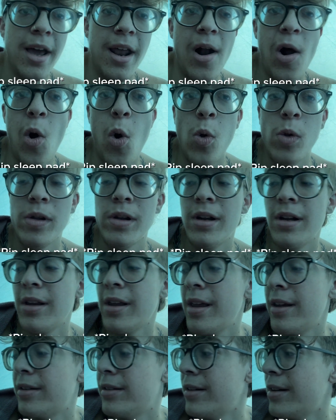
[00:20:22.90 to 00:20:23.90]
a hole in it
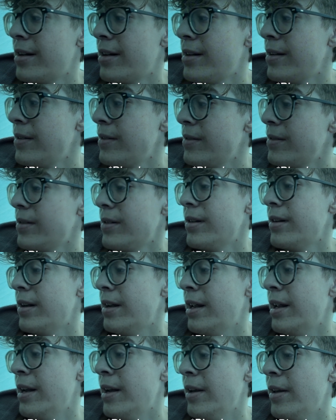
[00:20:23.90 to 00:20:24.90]
last night
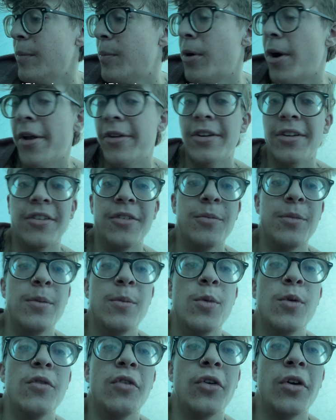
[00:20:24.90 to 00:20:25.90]
in the process of me
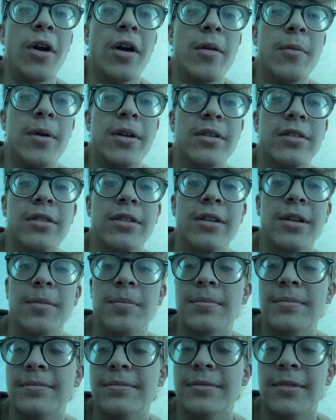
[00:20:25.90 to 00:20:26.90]
moving around in my sleep.
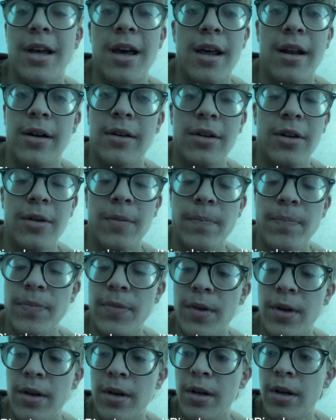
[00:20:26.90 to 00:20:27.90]
I don't know.
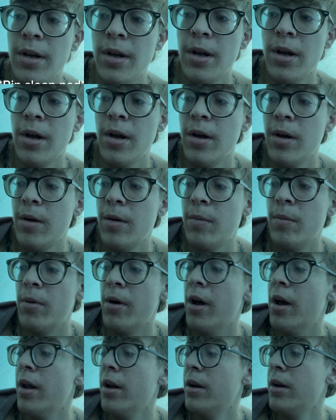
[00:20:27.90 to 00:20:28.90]

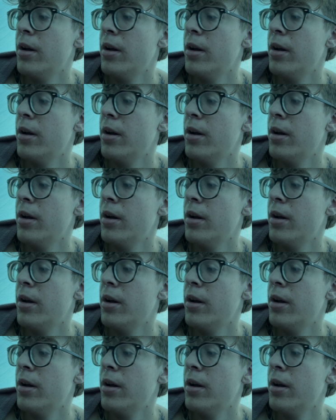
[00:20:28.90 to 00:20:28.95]
But